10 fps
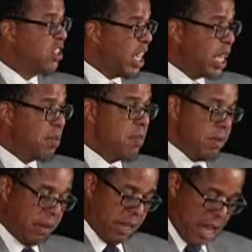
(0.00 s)

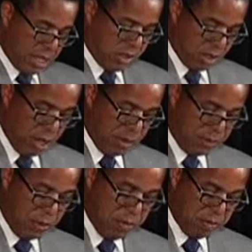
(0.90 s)
same kinds of
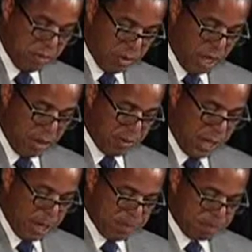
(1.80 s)

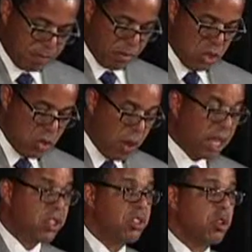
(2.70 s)

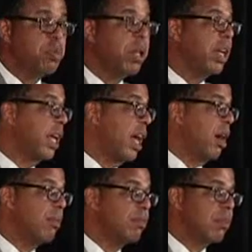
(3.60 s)
nuances are playing
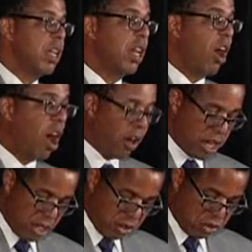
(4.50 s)
out in
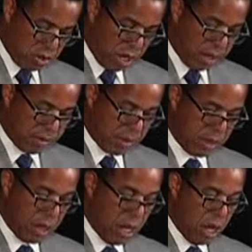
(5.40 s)
our industry,
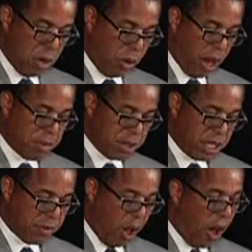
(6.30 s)
where I
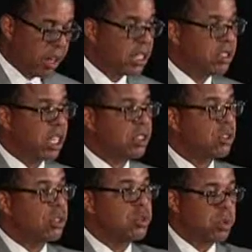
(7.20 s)
believe
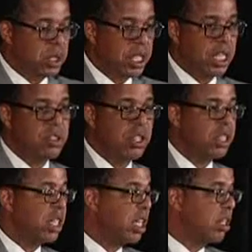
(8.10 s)
architectures will lead to
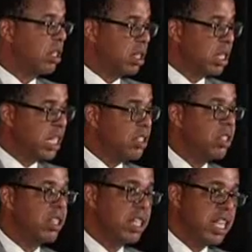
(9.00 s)

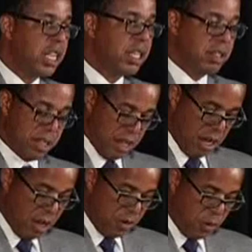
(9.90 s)
the need
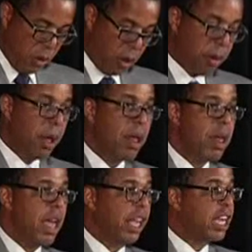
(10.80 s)
for
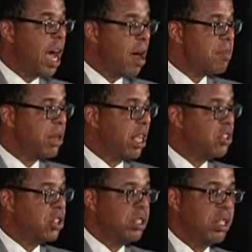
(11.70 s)
a
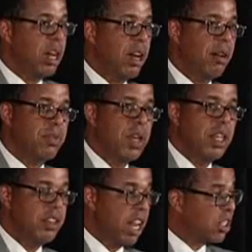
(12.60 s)
combination of
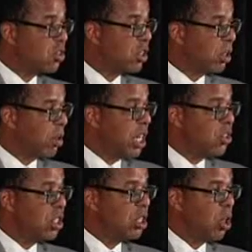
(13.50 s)

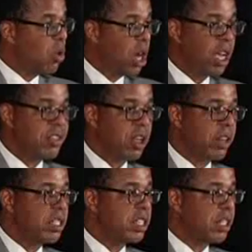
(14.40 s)
next-generation low-cost
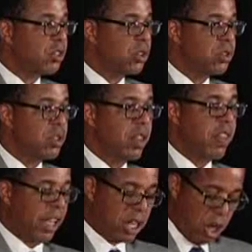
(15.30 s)
architectures
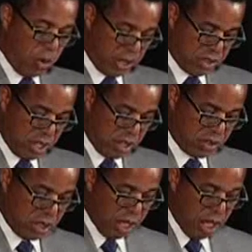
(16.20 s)
that
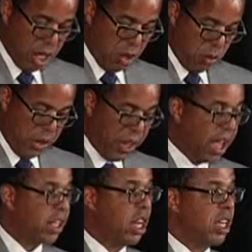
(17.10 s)
coexist with
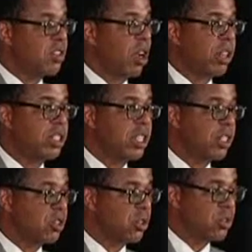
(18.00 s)
high-cost
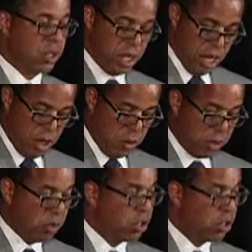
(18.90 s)
architectures when